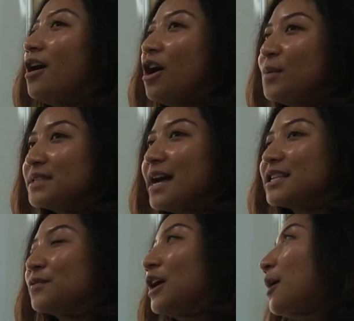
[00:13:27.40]
always
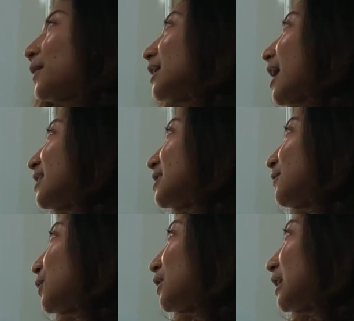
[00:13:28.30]
ask for help and guidance
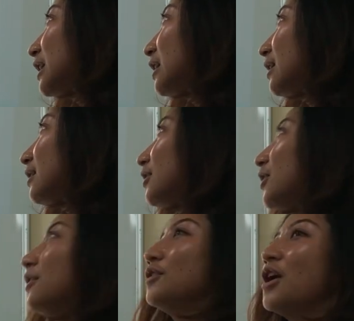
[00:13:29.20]
if you need it.
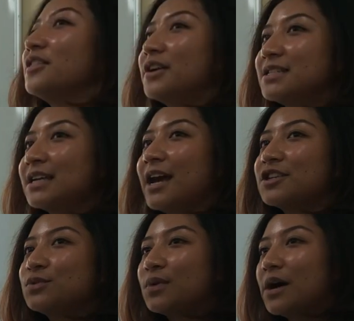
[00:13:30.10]
They're not there to
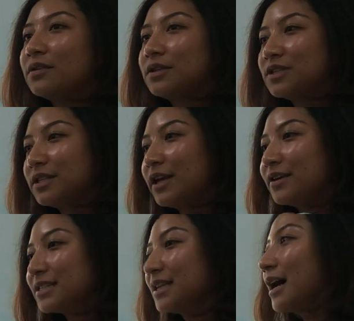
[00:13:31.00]
catch you out, they're
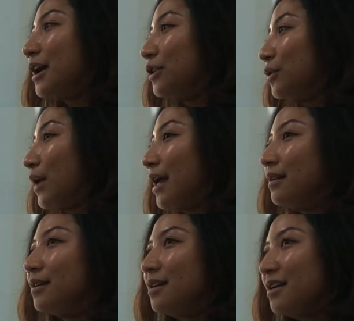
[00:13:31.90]
there to guide you. And
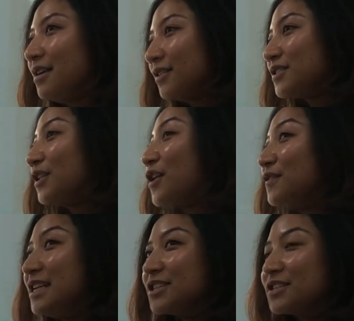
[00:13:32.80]
there's a lot
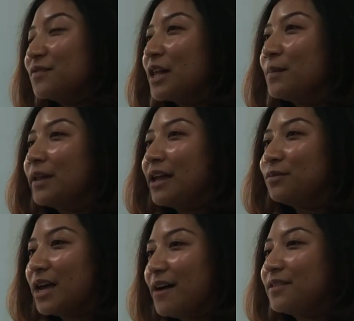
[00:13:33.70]
of teachers available,
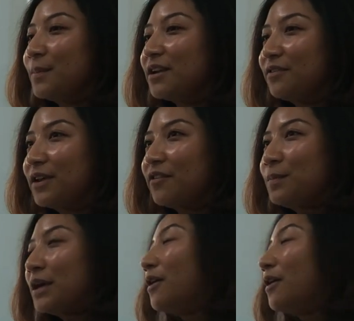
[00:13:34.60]
and we have the benefit of being